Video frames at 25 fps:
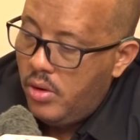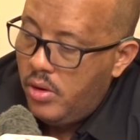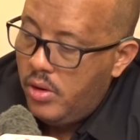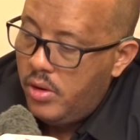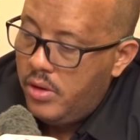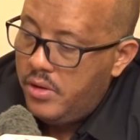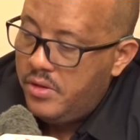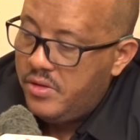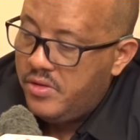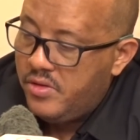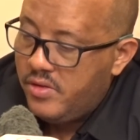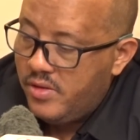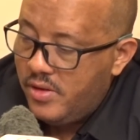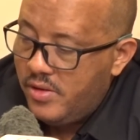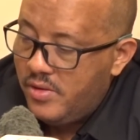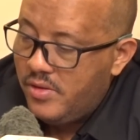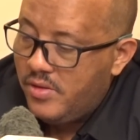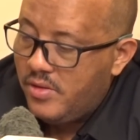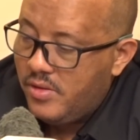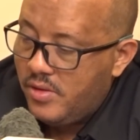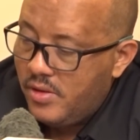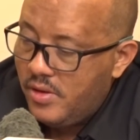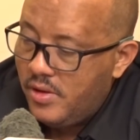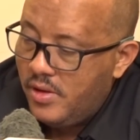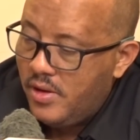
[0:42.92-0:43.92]

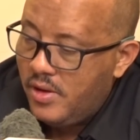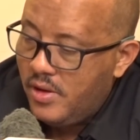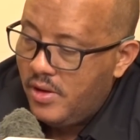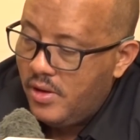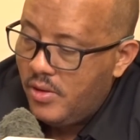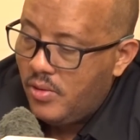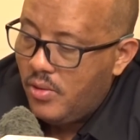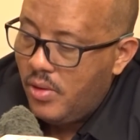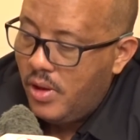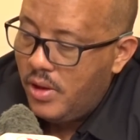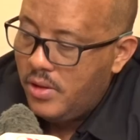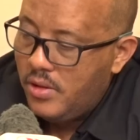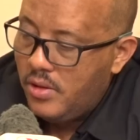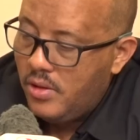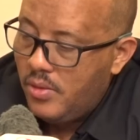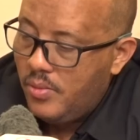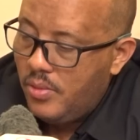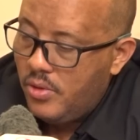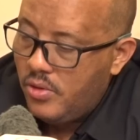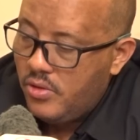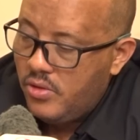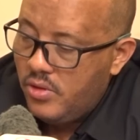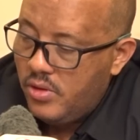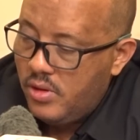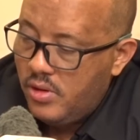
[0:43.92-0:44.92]
is quite an
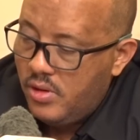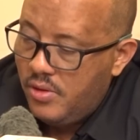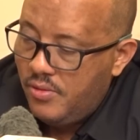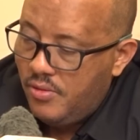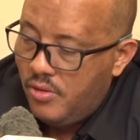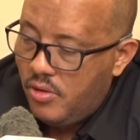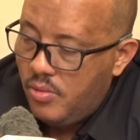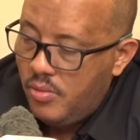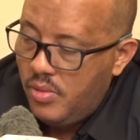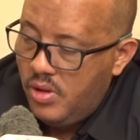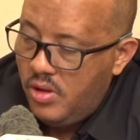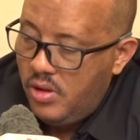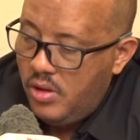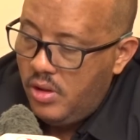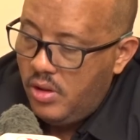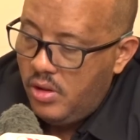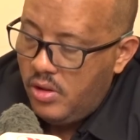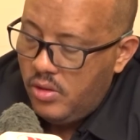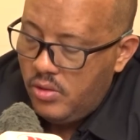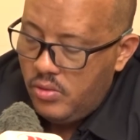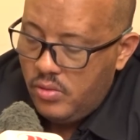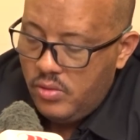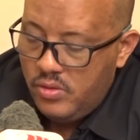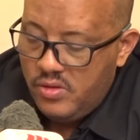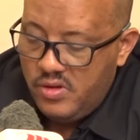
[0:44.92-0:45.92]
opportunity for me
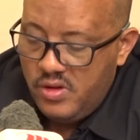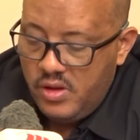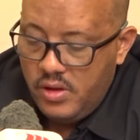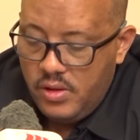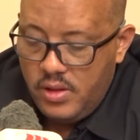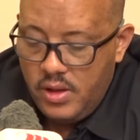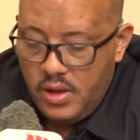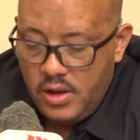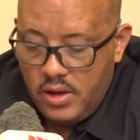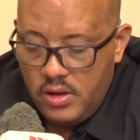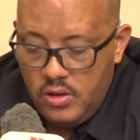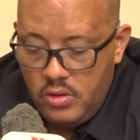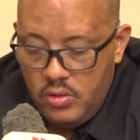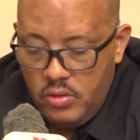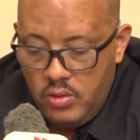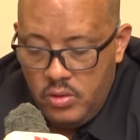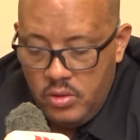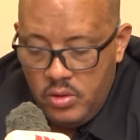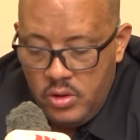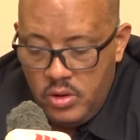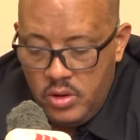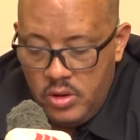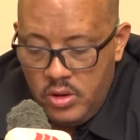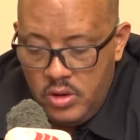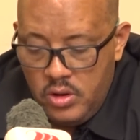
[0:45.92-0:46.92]
to say thank you
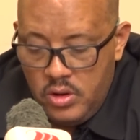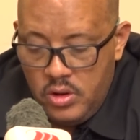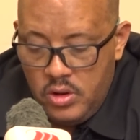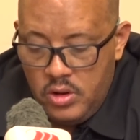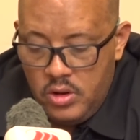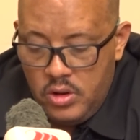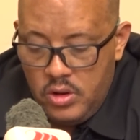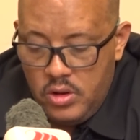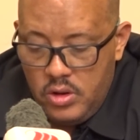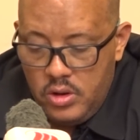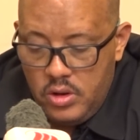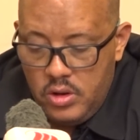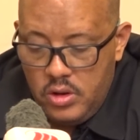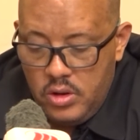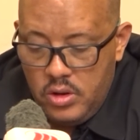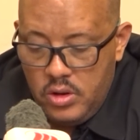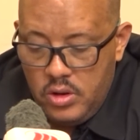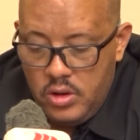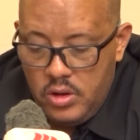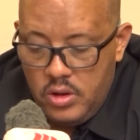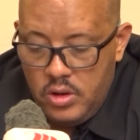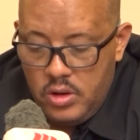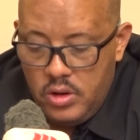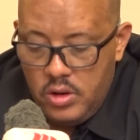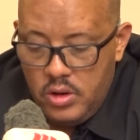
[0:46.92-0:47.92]

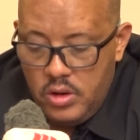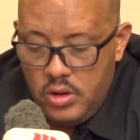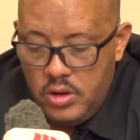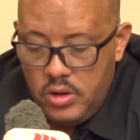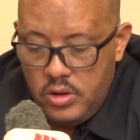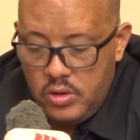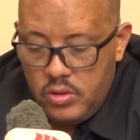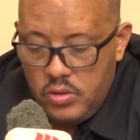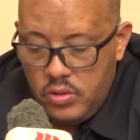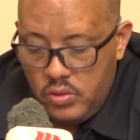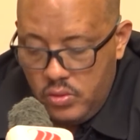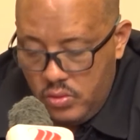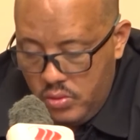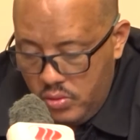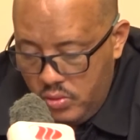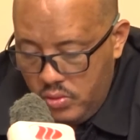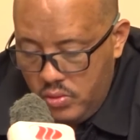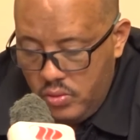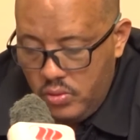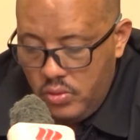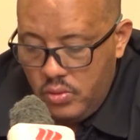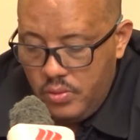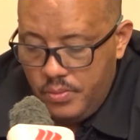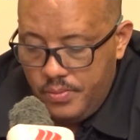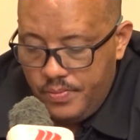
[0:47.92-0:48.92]

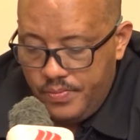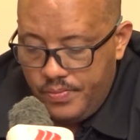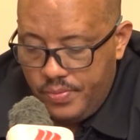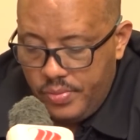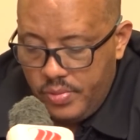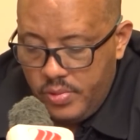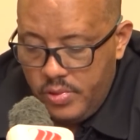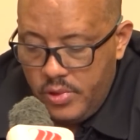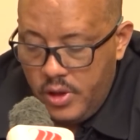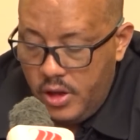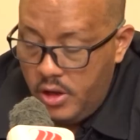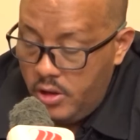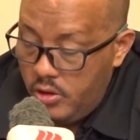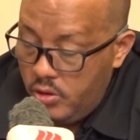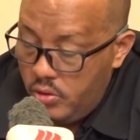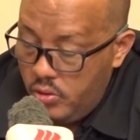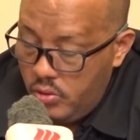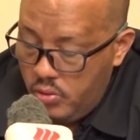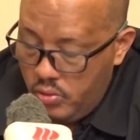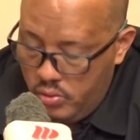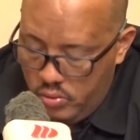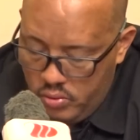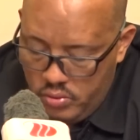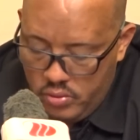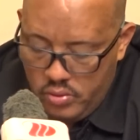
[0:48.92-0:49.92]
to the
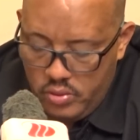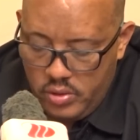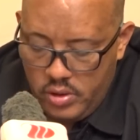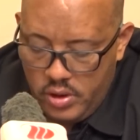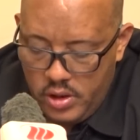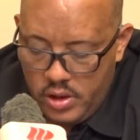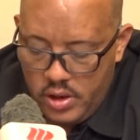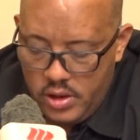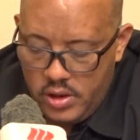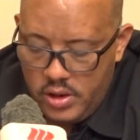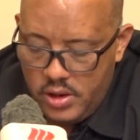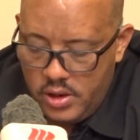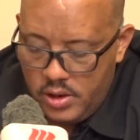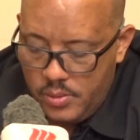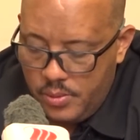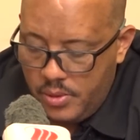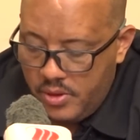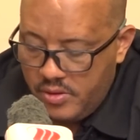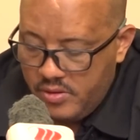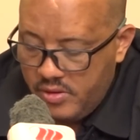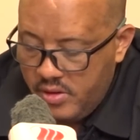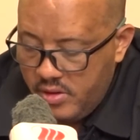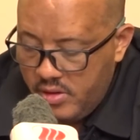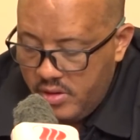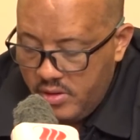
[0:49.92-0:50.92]
EU and the
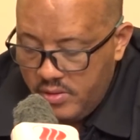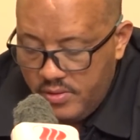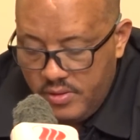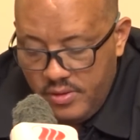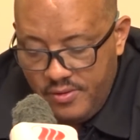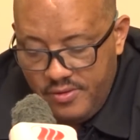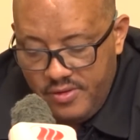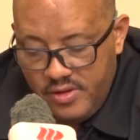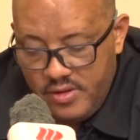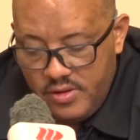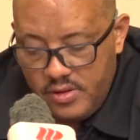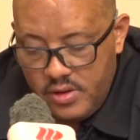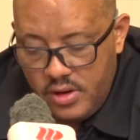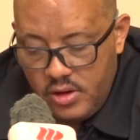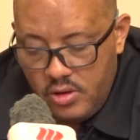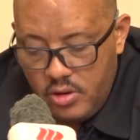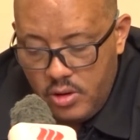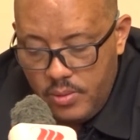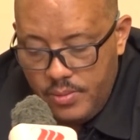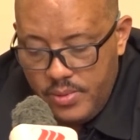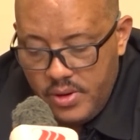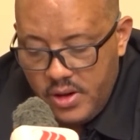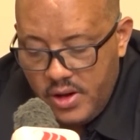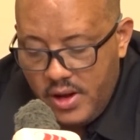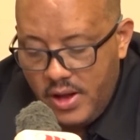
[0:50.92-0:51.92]
representatives of other
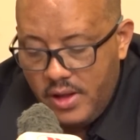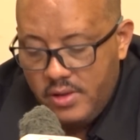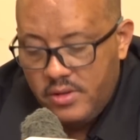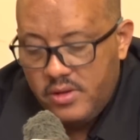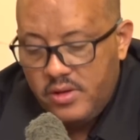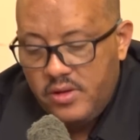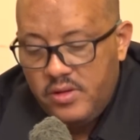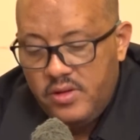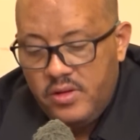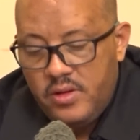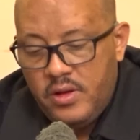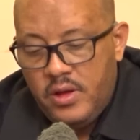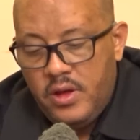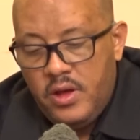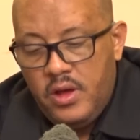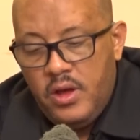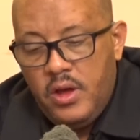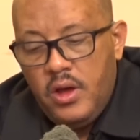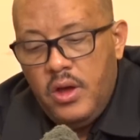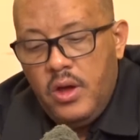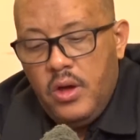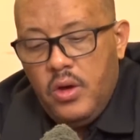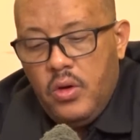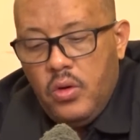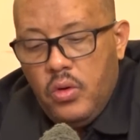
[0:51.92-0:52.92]
European countries
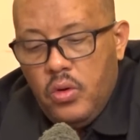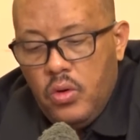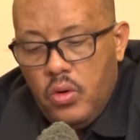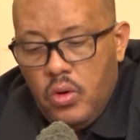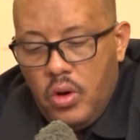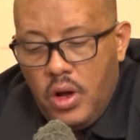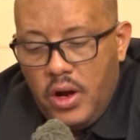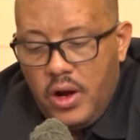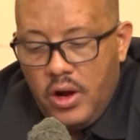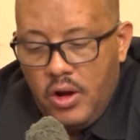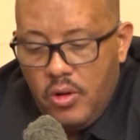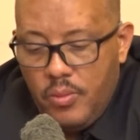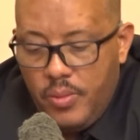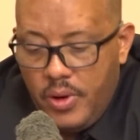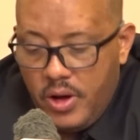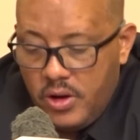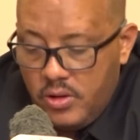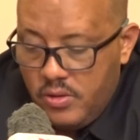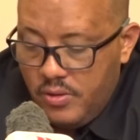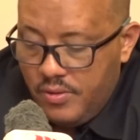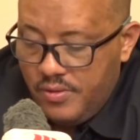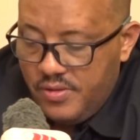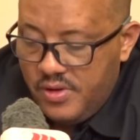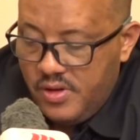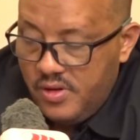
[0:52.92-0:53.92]
who are now
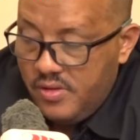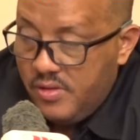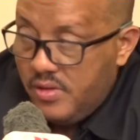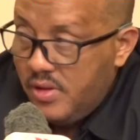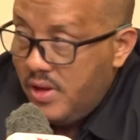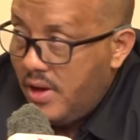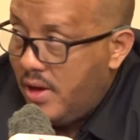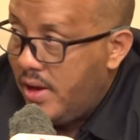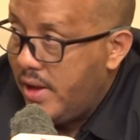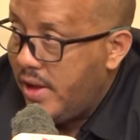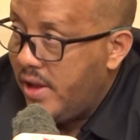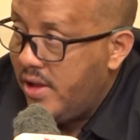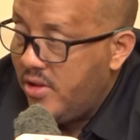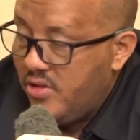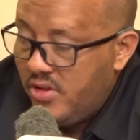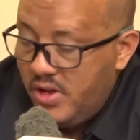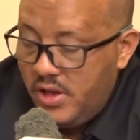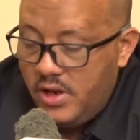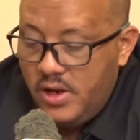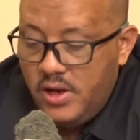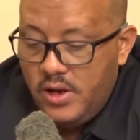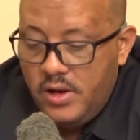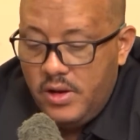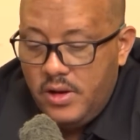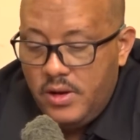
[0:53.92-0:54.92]
part of this
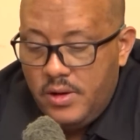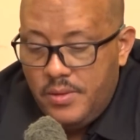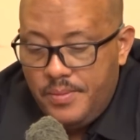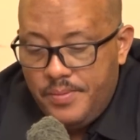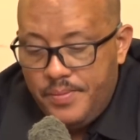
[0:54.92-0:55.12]
delegation, and